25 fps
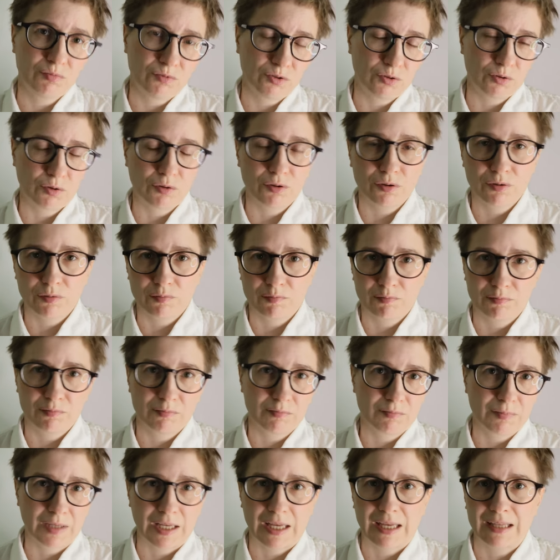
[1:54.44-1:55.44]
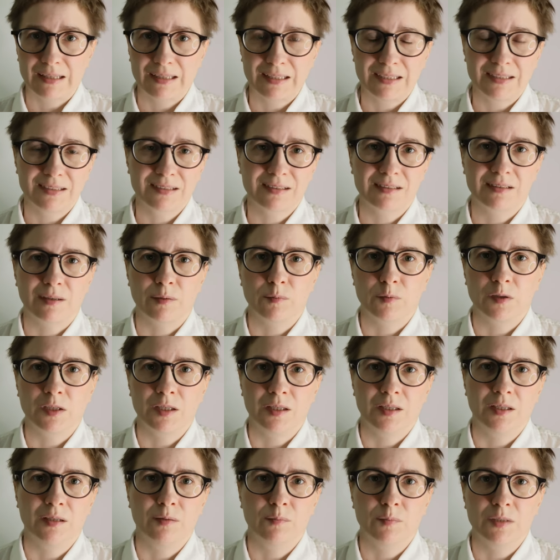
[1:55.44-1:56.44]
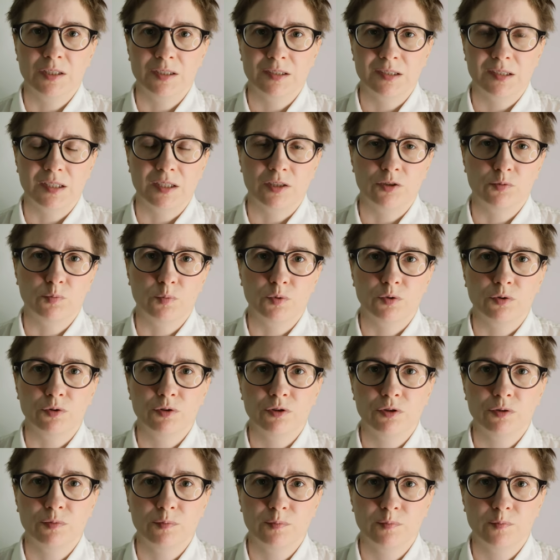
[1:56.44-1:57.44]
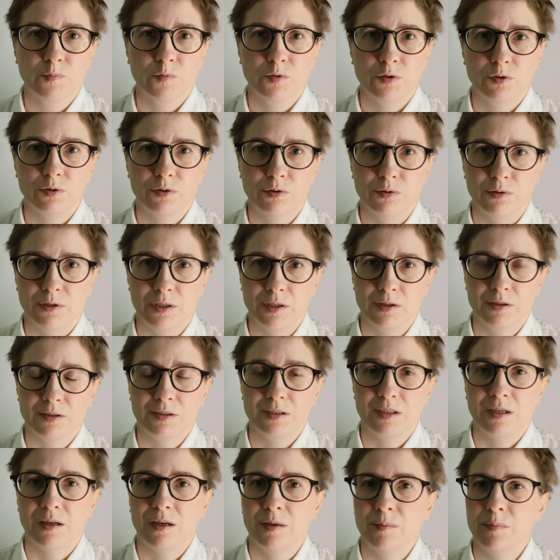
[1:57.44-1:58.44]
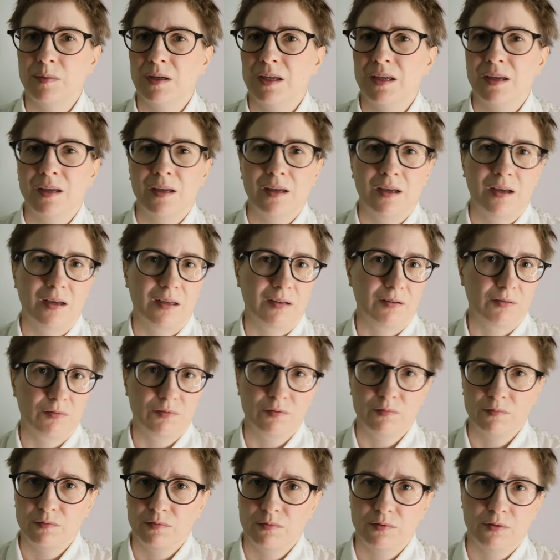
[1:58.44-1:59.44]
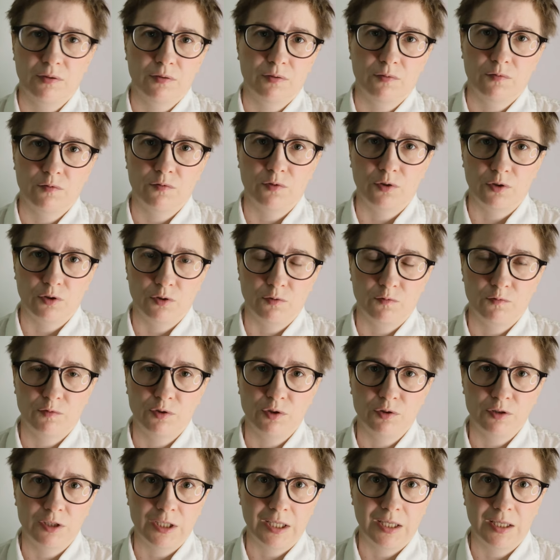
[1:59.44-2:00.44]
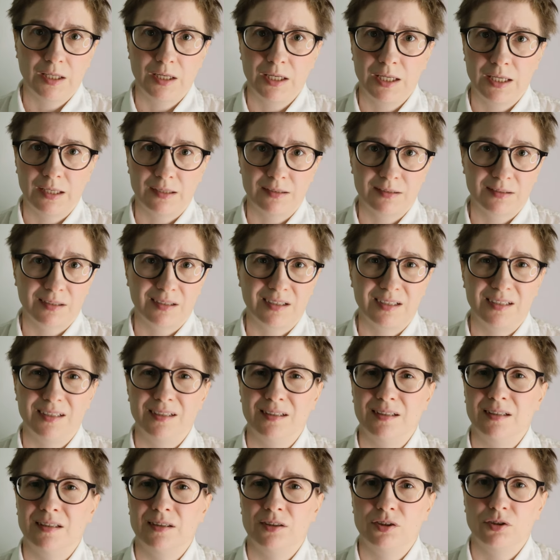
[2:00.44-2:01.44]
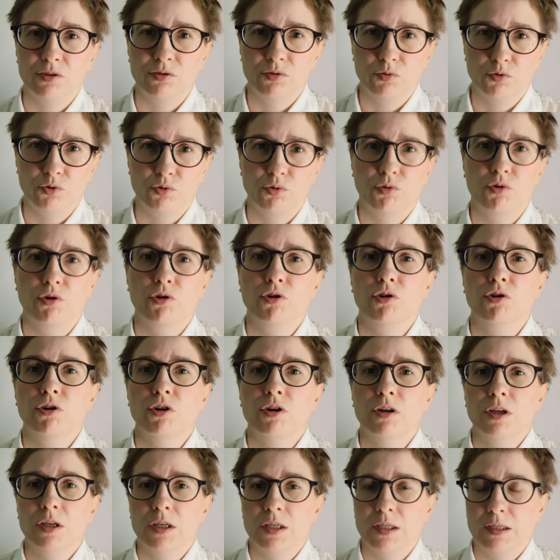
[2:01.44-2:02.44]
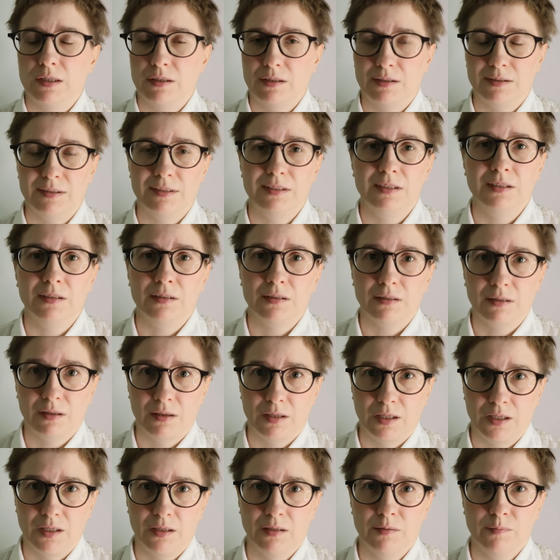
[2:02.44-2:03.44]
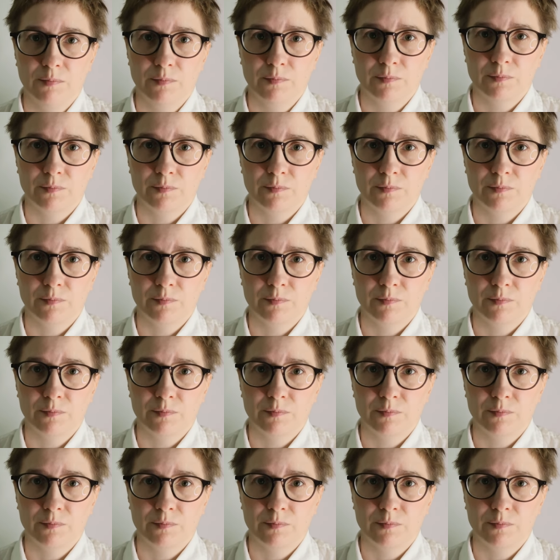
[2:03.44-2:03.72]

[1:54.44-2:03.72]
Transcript: draw at least something in my sketchbook during the time. And for the few days I didn't draw a single thing.